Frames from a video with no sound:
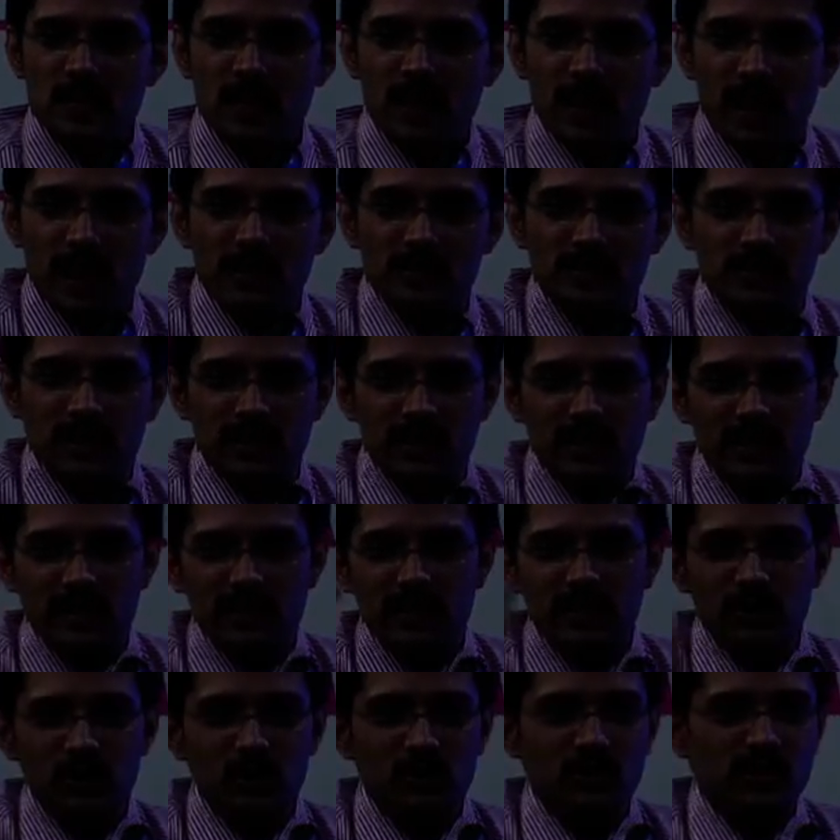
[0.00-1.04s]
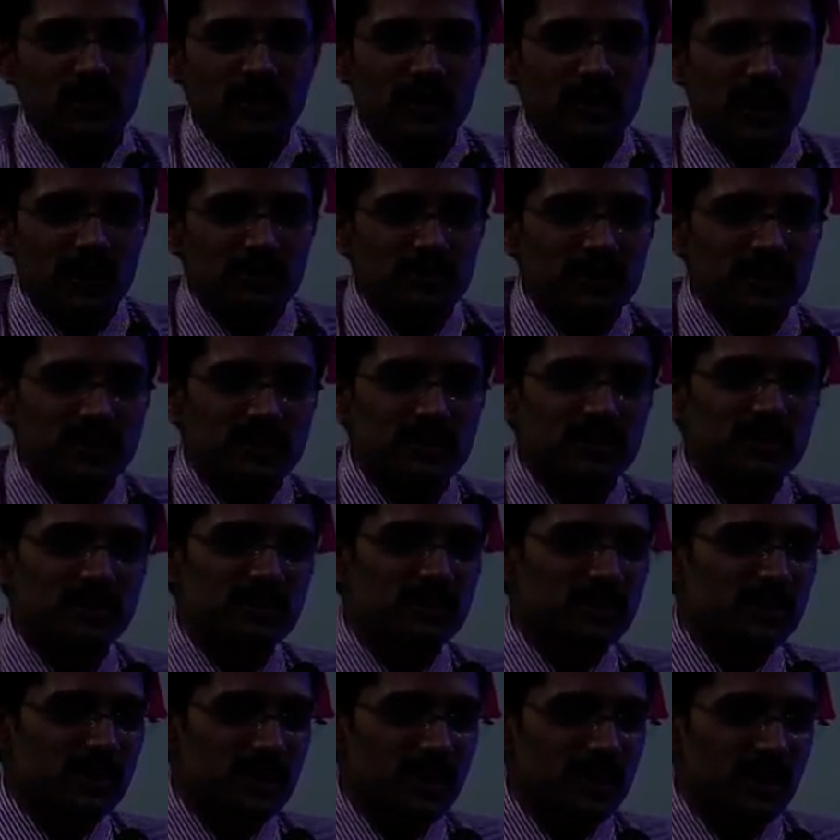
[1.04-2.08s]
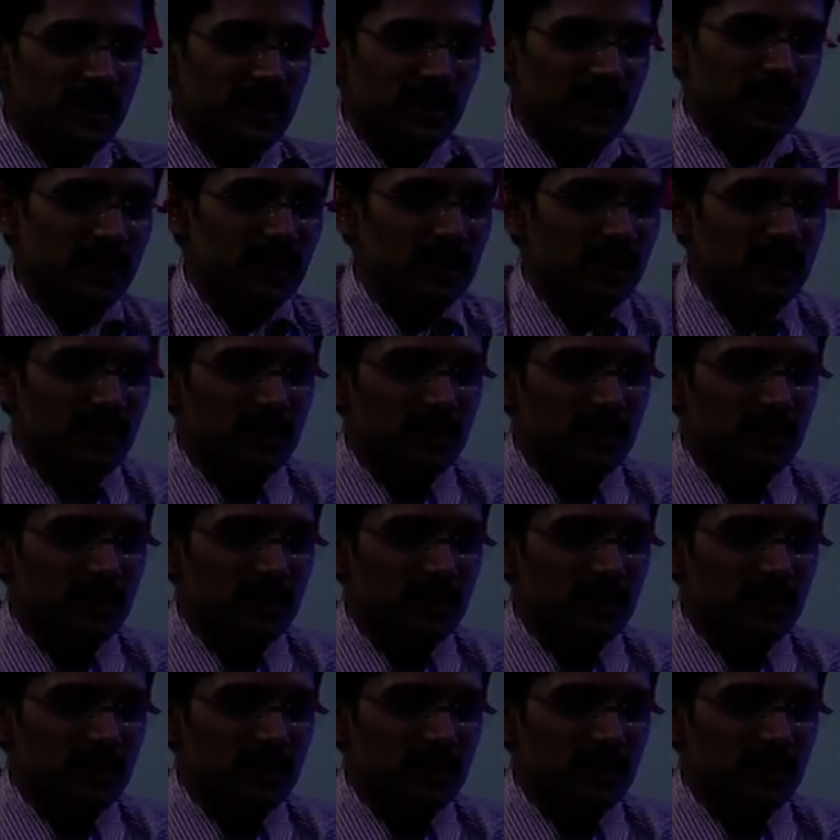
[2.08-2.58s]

As according to your Darwin's theory,